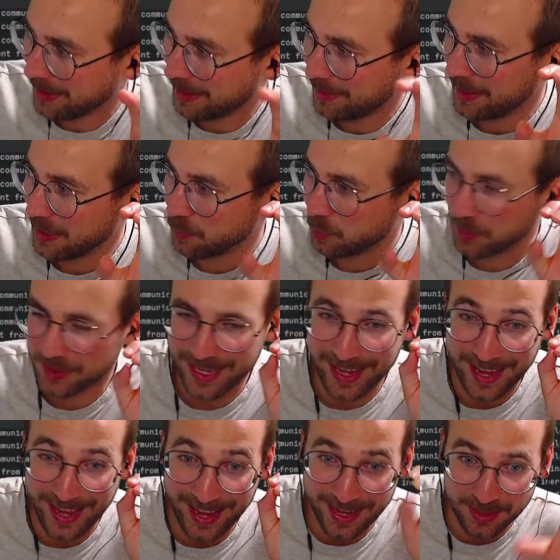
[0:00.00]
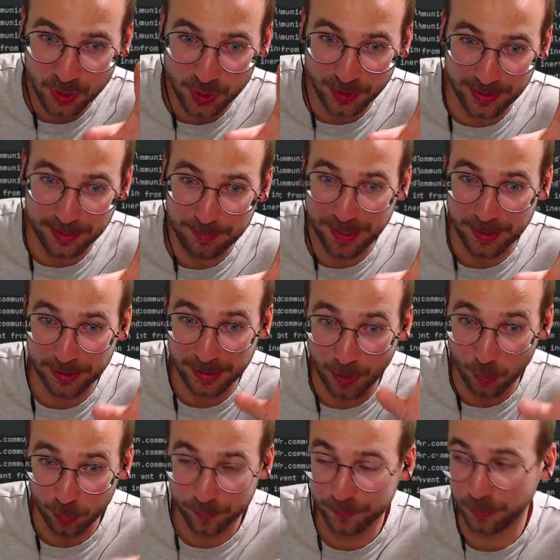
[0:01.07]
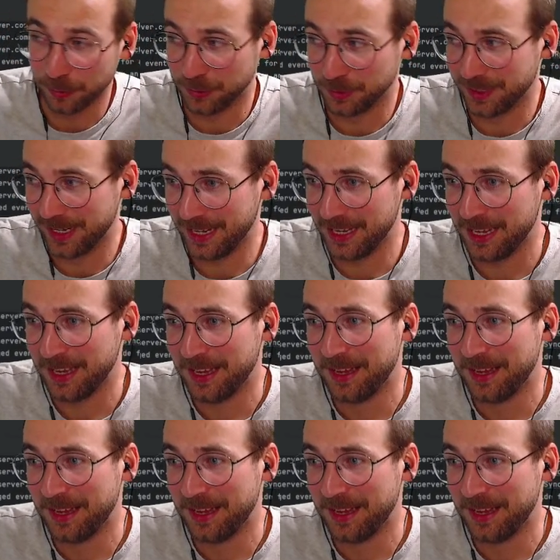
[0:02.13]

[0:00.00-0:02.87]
And that was actually my goal for today.